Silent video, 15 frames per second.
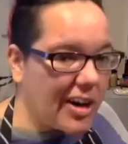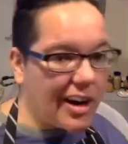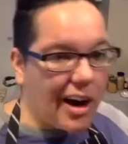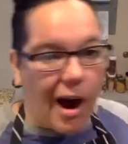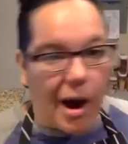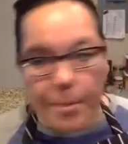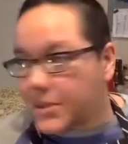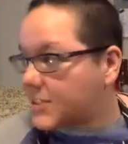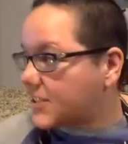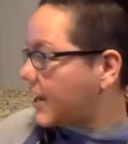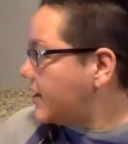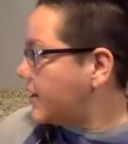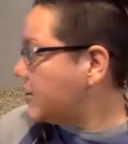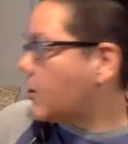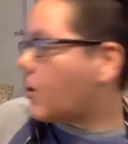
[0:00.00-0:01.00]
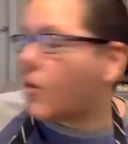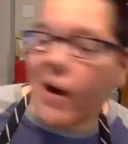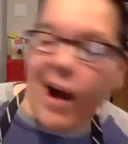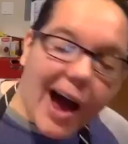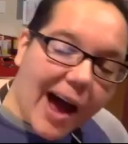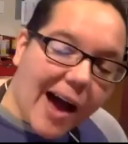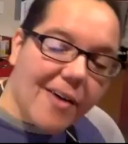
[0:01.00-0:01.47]
to compensate, you don't
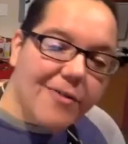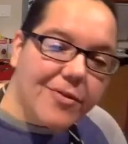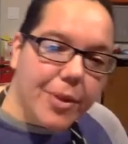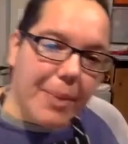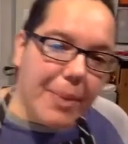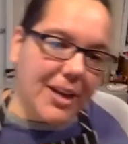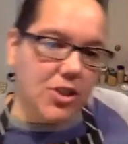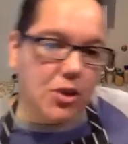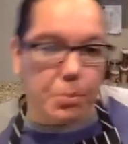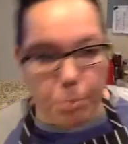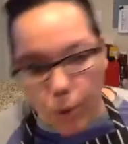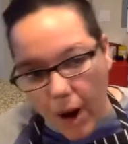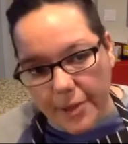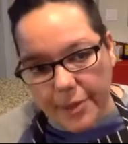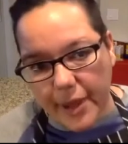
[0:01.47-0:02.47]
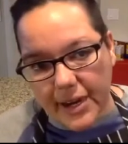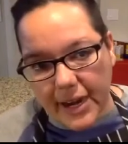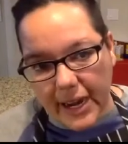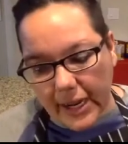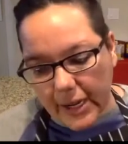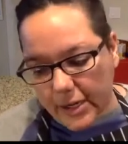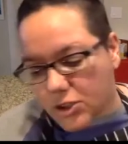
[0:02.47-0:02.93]
have the best broth on
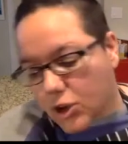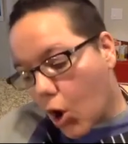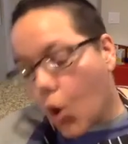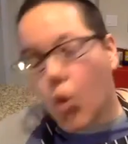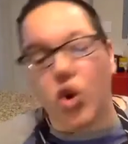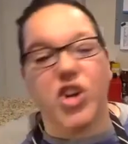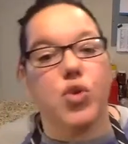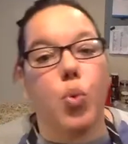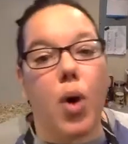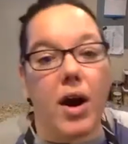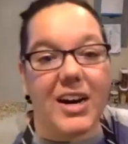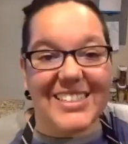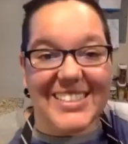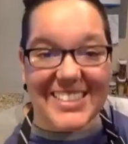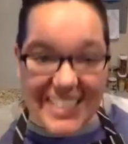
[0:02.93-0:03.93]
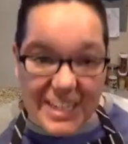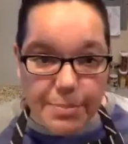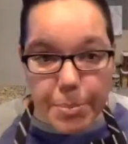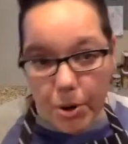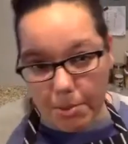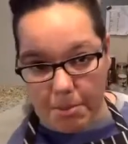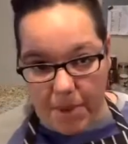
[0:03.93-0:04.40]
hand, or you want a
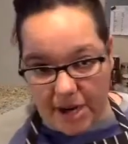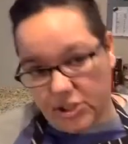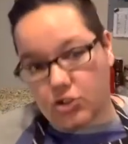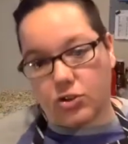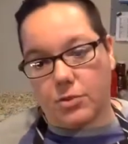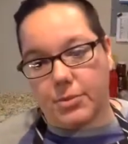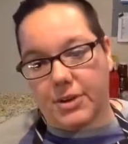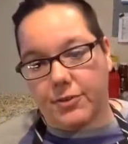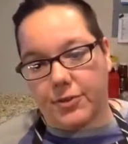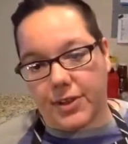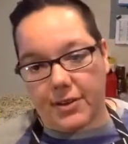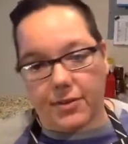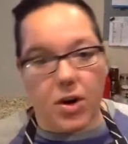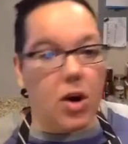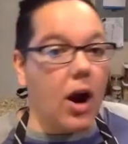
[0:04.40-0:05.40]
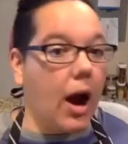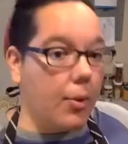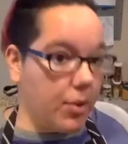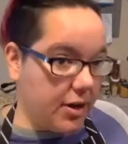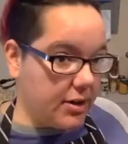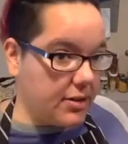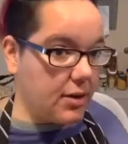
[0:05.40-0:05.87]
deeper mushroomy flavor, I
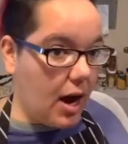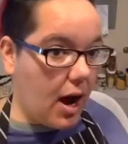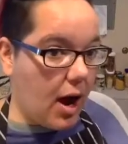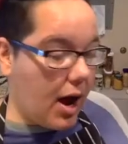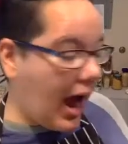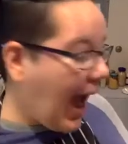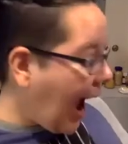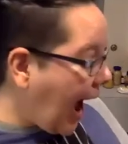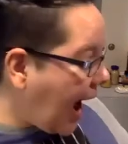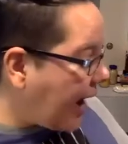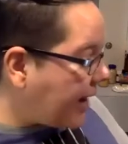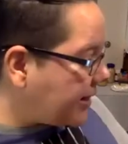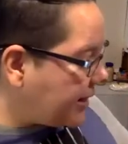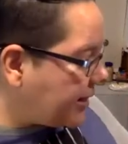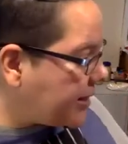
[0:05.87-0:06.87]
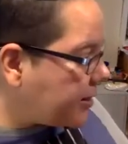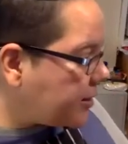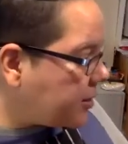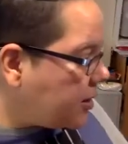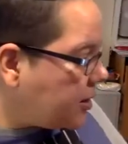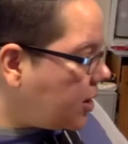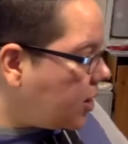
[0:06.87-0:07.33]
would add
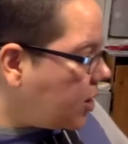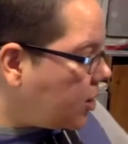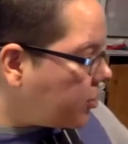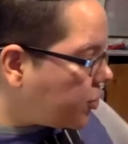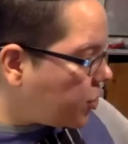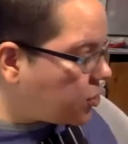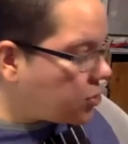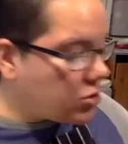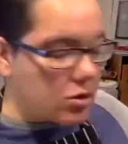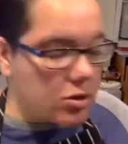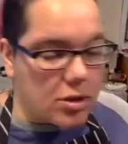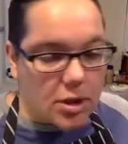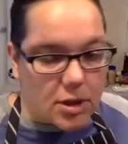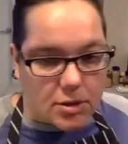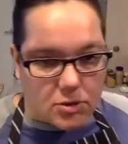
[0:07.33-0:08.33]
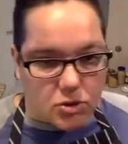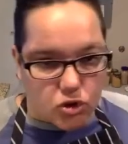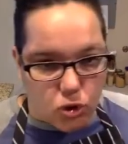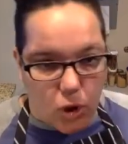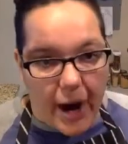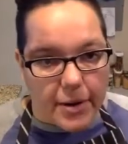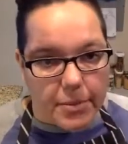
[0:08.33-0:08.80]
in the
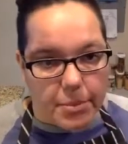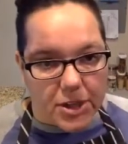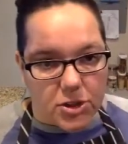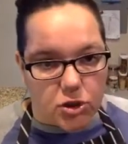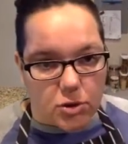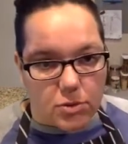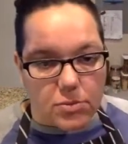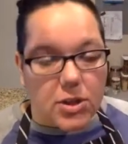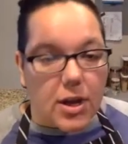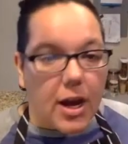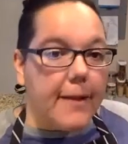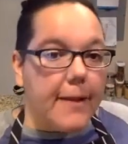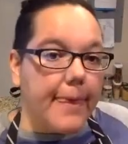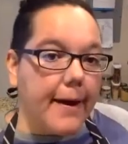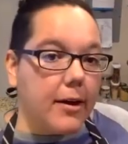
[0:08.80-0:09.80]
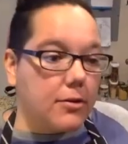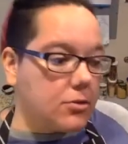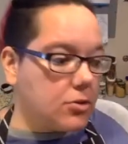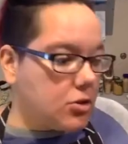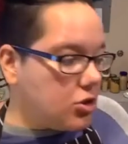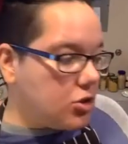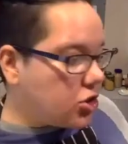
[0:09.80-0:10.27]
dried mushrooms. Now,
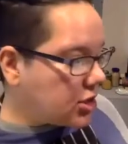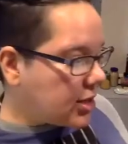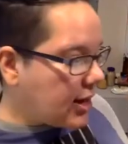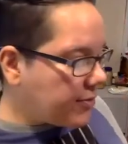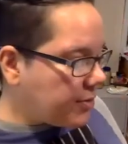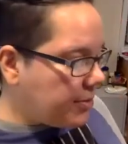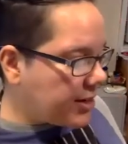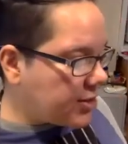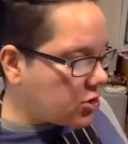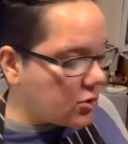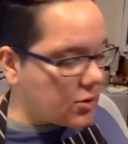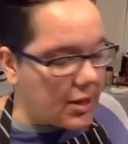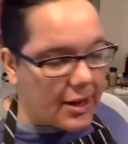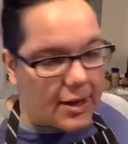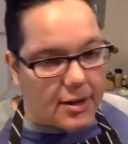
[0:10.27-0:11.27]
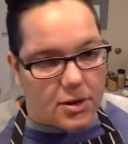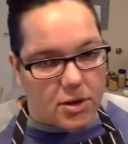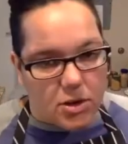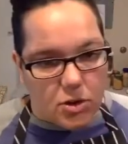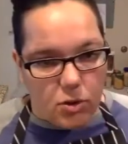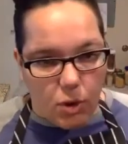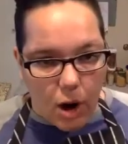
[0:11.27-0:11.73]
you just have to make sure that
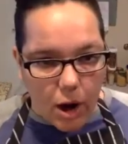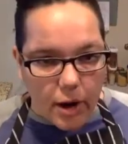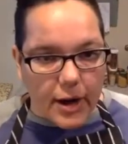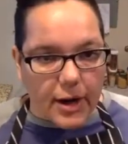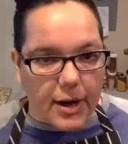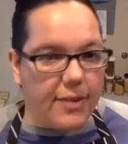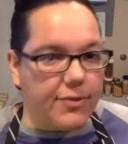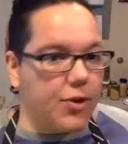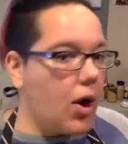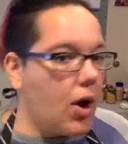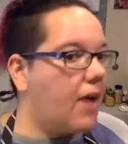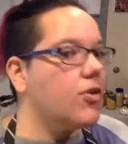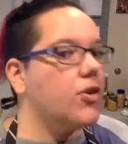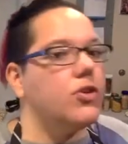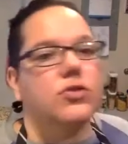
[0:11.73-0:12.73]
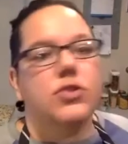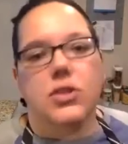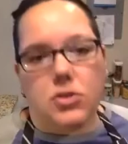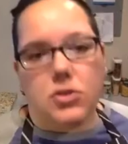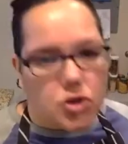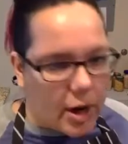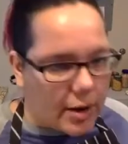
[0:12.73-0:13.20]
you are gonna, if you're ever using
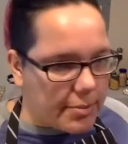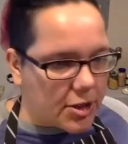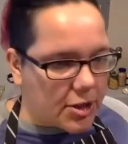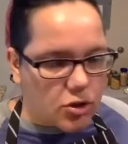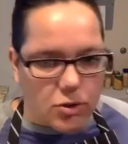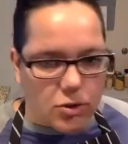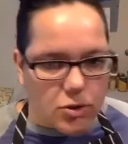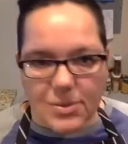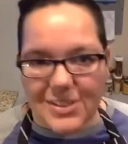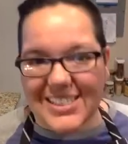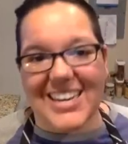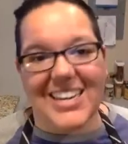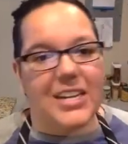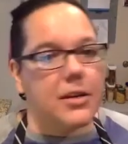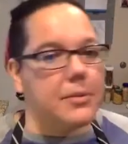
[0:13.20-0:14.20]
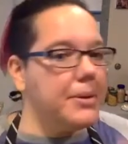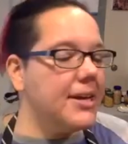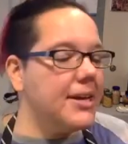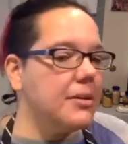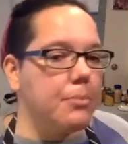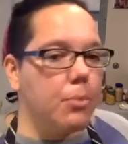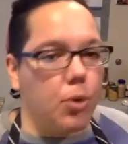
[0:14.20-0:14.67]
those dried mushrooms, they need to
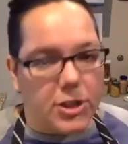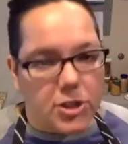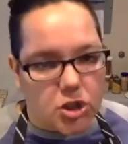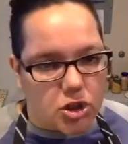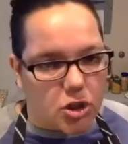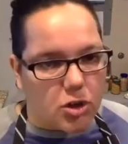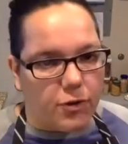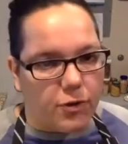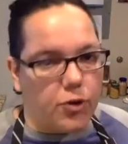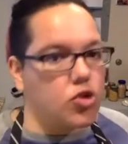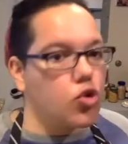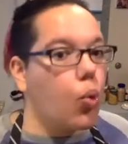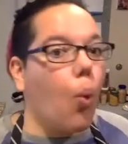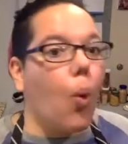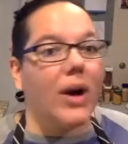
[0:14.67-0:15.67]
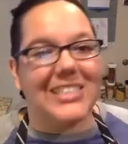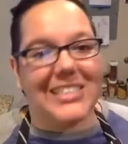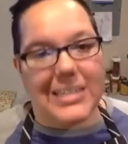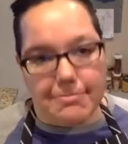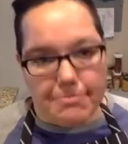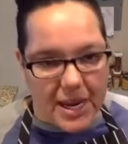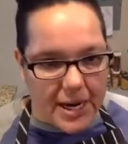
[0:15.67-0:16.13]
be in moisture for
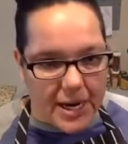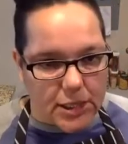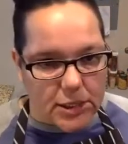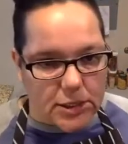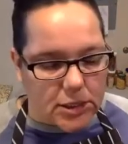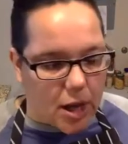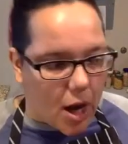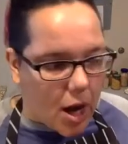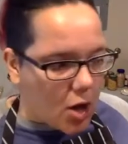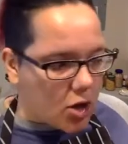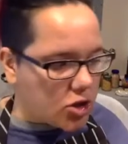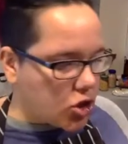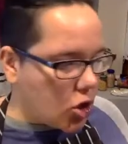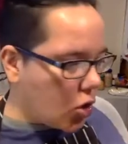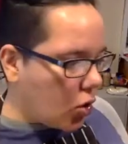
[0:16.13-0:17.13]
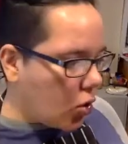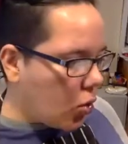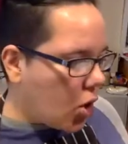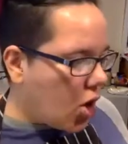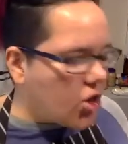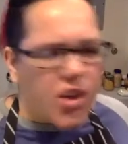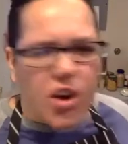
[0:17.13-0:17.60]
20 minutes. So
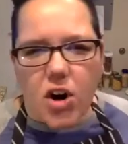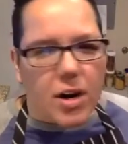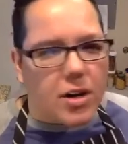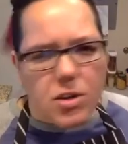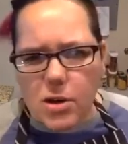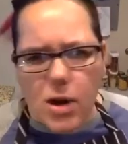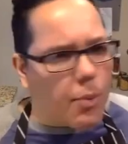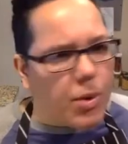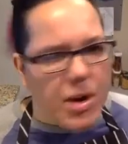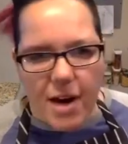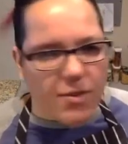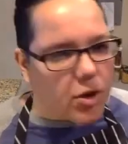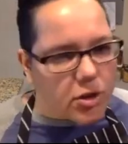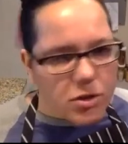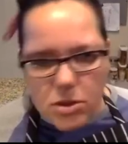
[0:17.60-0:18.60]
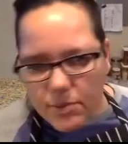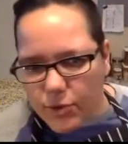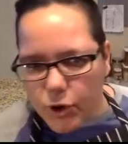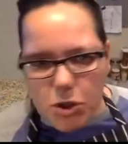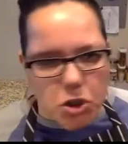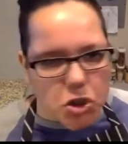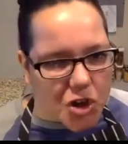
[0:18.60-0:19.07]
I would never use them
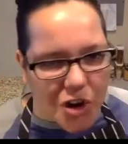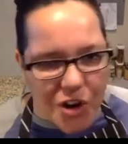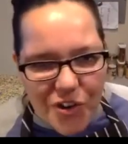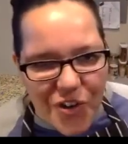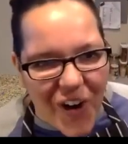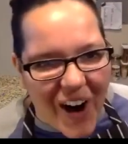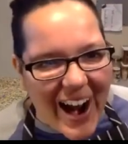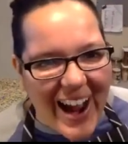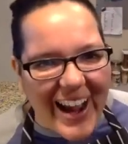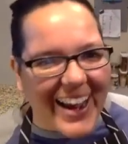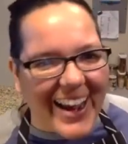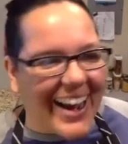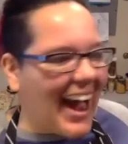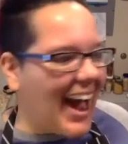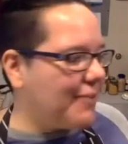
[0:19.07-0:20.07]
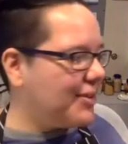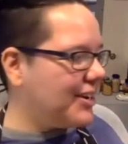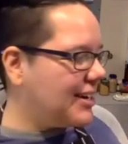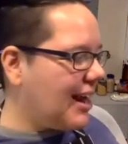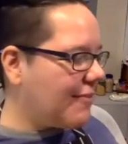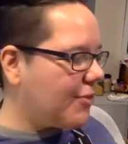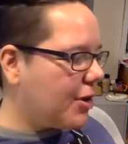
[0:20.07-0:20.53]
for a stir fry. I
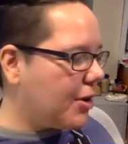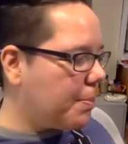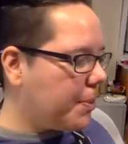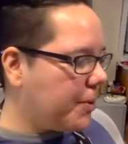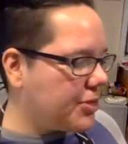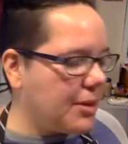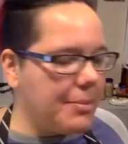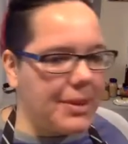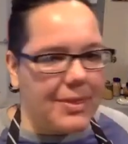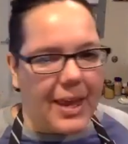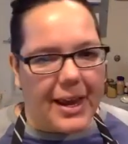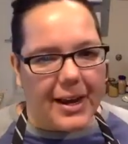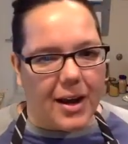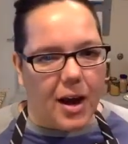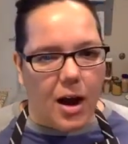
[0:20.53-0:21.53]
would never put them in like